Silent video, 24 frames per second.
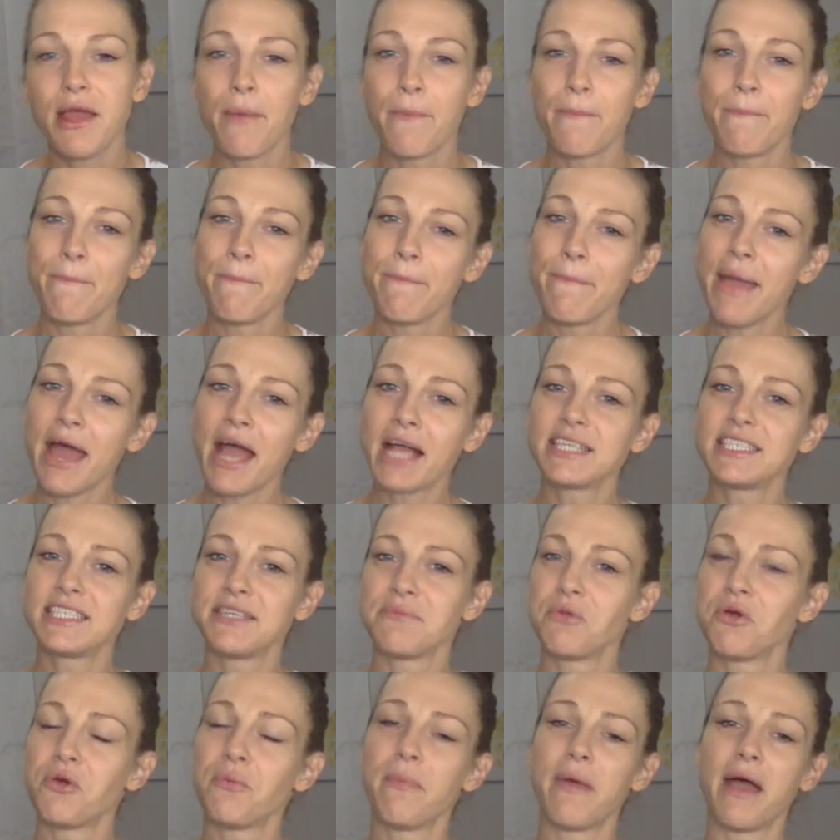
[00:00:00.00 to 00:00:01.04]

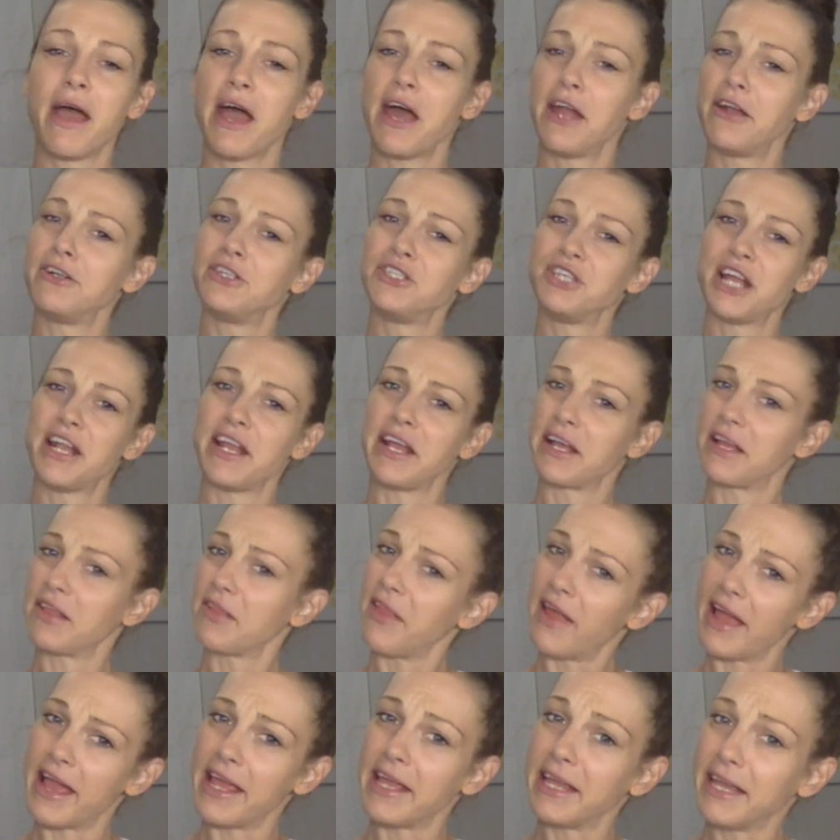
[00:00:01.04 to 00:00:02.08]
maximum energetic
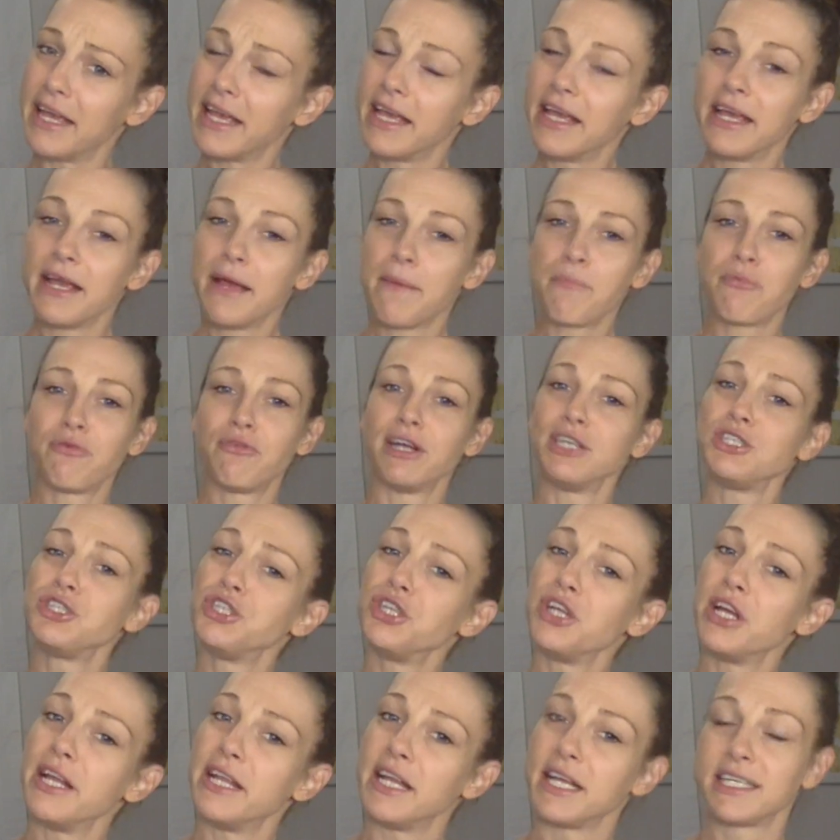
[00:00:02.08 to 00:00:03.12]

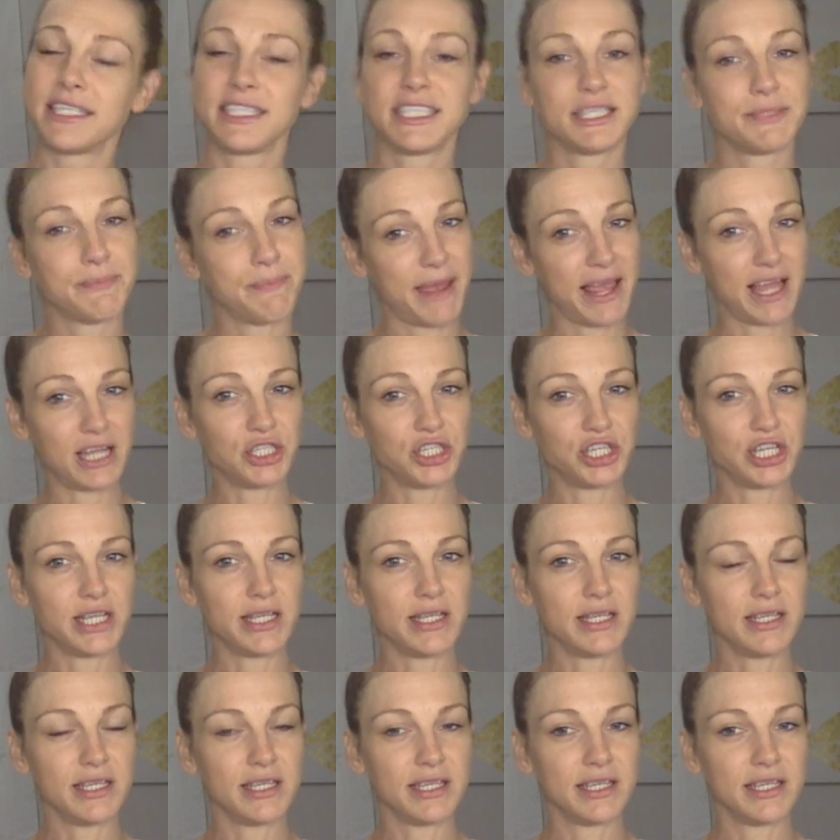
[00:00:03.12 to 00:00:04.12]
pressure and expansion,